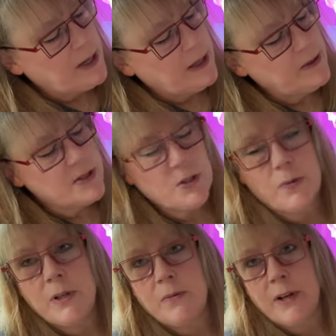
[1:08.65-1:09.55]
and this
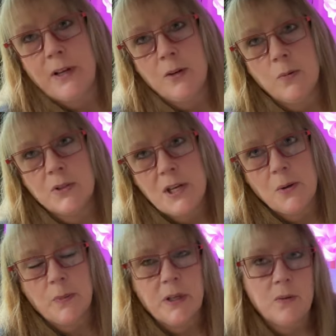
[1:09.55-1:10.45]
screen right here will
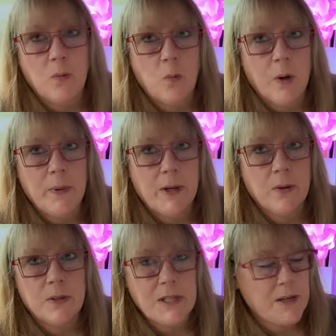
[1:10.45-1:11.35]
tell me what my
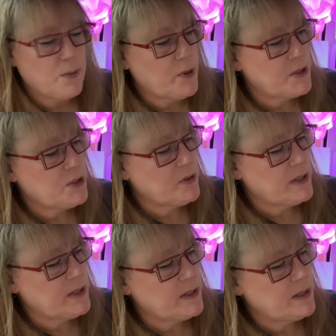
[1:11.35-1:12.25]
current tire pressure
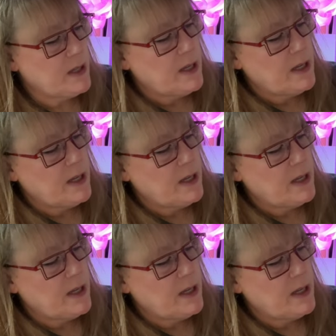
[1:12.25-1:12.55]
is.